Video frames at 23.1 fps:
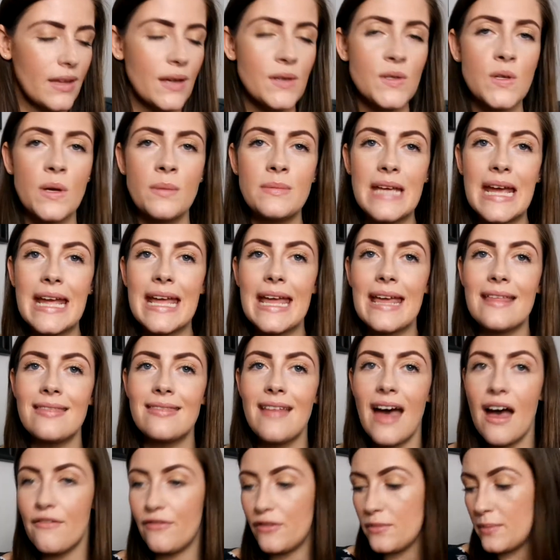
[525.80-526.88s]
So I'm taking
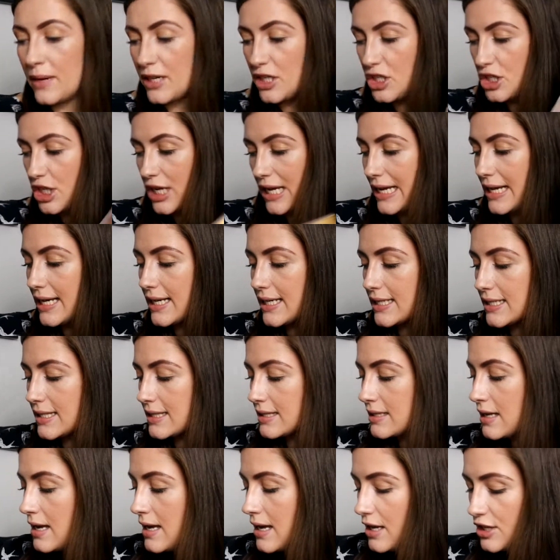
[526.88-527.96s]
that for my
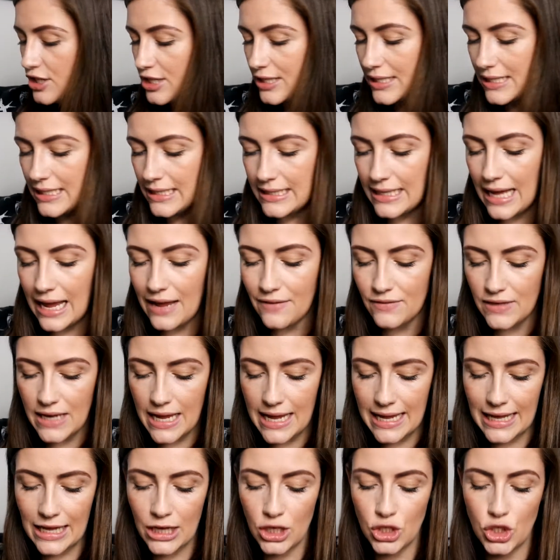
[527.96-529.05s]
cheeks, just to save
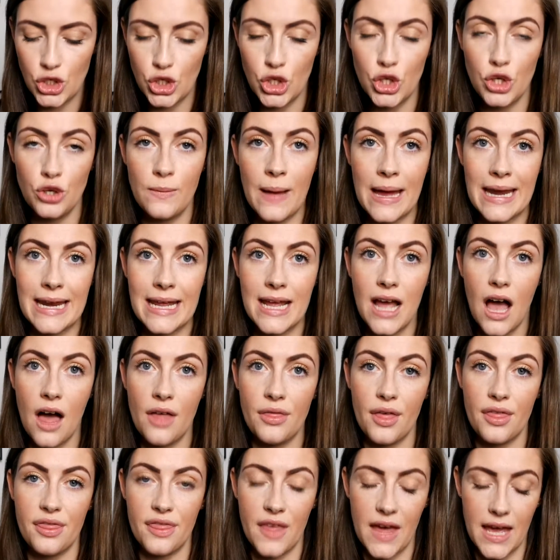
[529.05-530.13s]
taking too many
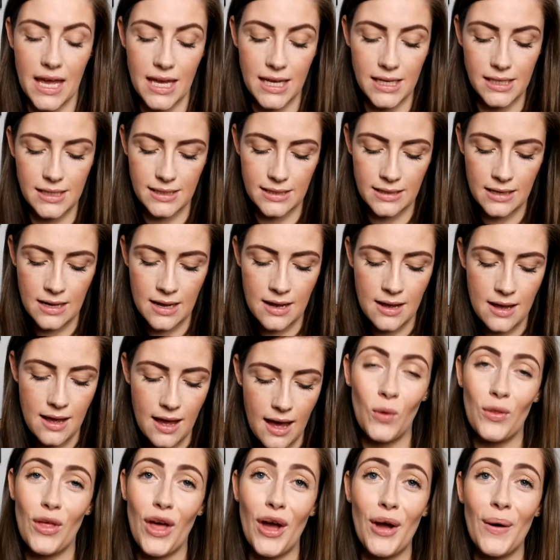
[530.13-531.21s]
other things.
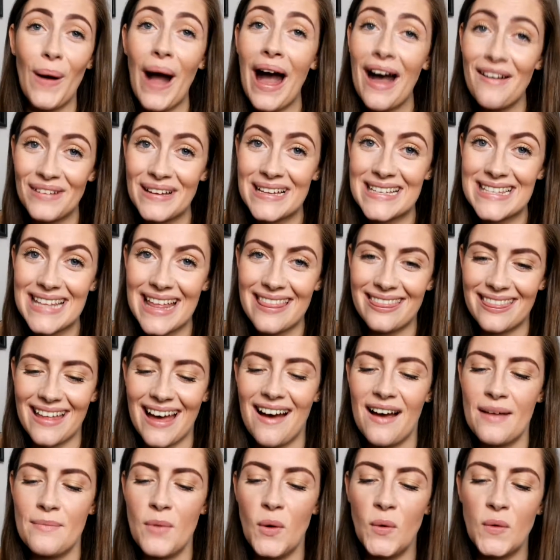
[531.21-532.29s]
Although having said that,
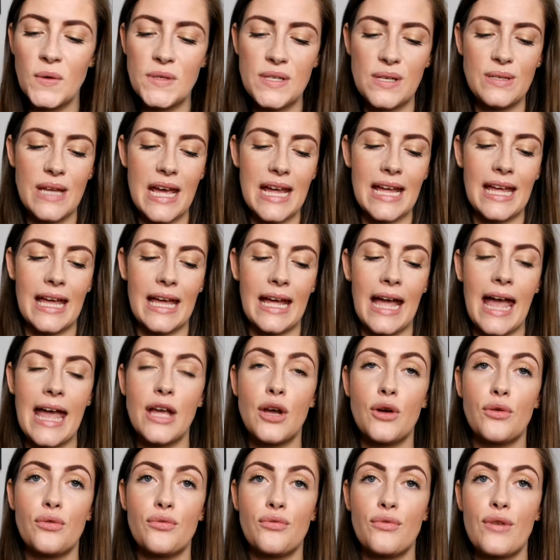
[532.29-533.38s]
I'm also taking a
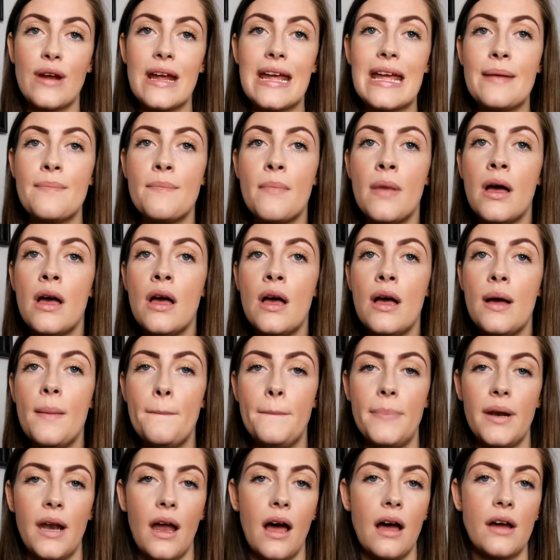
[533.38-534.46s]
cream
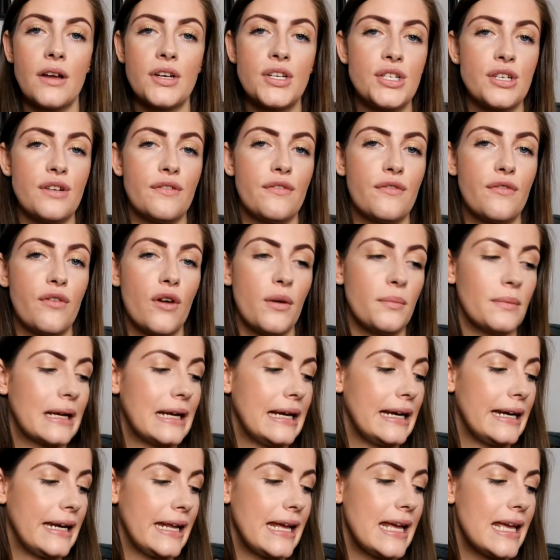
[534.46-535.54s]
blush from
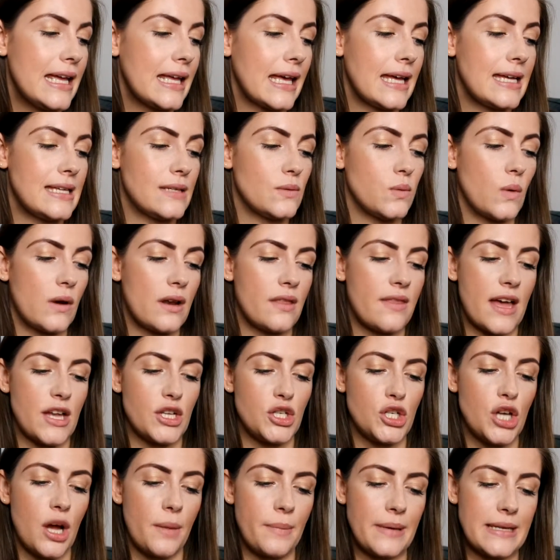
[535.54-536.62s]
Clinique. It's one of their
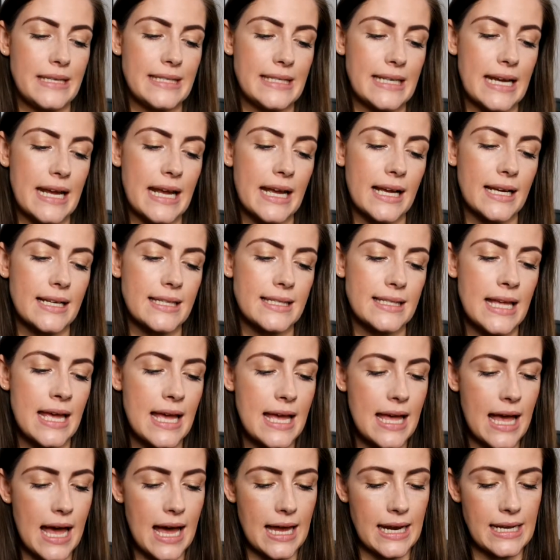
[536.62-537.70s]
chubby sticks,
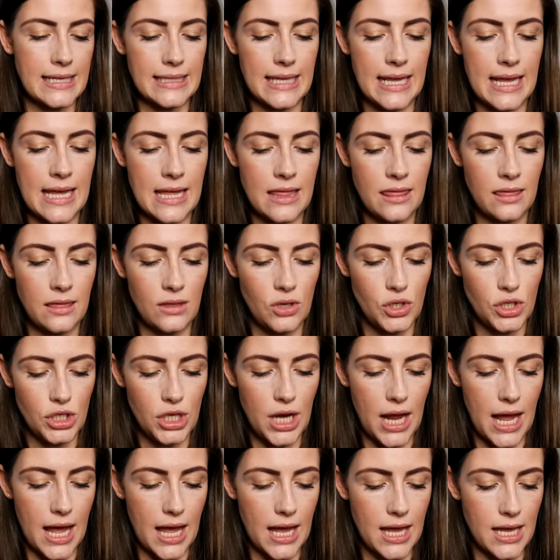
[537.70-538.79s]
and it's in the
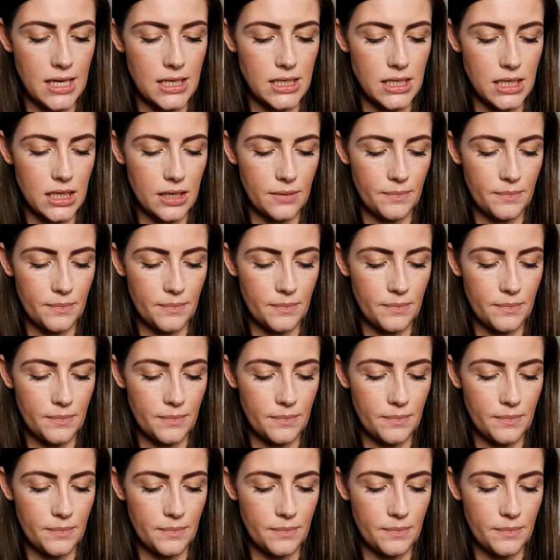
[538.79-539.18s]
shade